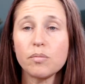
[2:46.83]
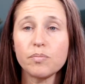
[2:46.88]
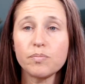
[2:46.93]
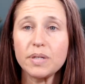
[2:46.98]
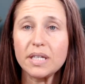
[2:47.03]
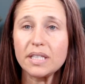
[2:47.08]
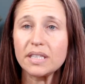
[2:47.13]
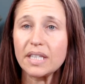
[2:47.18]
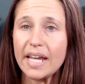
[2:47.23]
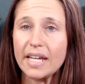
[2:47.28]

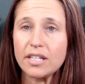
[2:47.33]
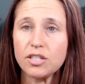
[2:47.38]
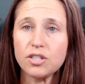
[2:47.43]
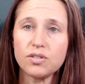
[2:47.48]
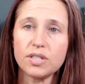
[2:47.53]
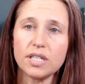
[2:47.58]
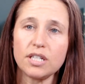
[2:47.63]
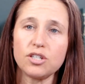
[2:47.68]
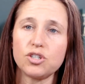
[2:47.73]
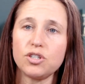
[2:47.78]
be land
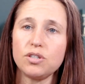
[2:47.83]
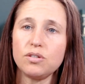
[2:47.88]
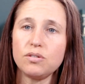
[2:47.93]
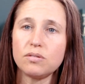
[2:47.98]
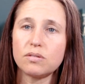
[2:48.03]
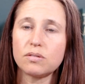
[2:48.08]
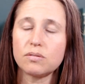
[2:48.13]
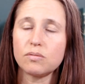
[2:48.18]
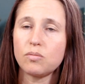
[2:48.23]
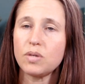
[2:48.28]
use
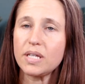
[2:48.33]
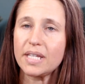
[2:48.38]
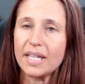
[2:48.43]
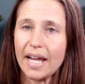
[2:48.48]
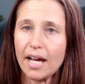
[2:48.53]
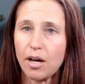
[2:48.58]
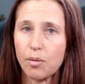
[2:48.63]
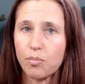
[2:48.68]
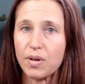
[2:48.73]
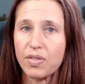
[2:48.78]
issues. We
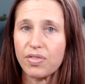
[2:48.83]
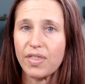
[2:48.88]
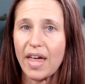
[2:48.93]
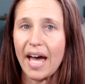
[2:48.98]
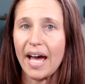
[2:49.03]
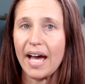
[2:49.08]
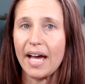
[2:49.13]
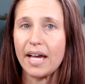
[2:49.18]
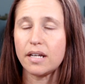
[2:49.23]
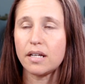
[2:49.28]
can help with
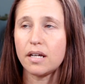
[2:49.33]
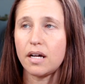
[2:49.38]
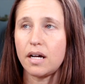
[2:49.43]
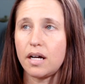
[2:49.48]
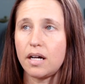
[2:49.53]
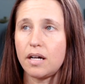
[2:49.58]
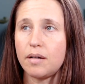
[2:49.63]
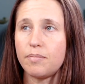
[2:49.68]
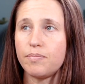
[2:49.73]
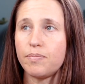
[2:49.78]
that,
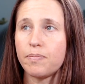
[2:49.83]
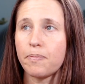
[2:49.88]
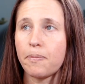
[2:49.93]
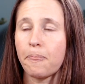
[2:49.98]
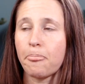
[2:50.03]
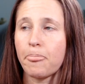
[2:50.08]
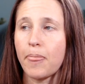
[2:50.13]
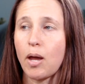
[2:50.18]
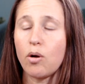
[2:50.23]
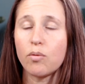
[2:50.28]

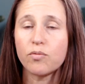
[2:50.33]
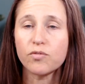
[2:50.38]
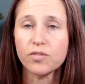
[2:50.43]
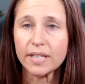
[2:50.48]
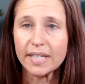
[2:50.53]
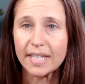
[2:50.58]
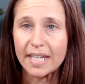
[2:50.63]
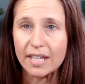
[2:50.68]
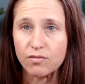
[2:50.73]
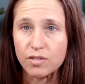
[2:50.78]

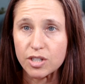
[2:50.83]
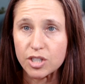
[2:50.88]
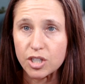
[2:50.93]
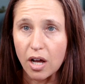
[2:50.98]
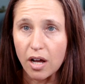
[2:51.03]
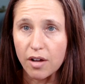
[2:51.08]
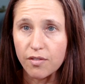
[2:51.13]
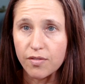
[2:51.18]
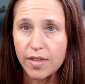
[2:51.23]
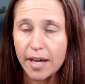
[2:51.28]
hopefully can
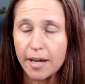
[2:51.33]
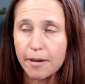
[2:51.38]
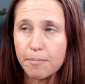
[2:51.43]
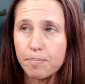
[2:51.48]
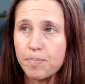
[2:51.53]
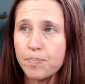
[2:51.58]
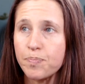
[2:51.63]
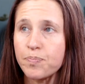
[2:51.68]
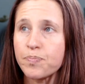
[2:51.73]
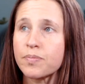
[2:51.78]
resolve
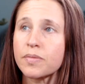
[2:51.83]
them.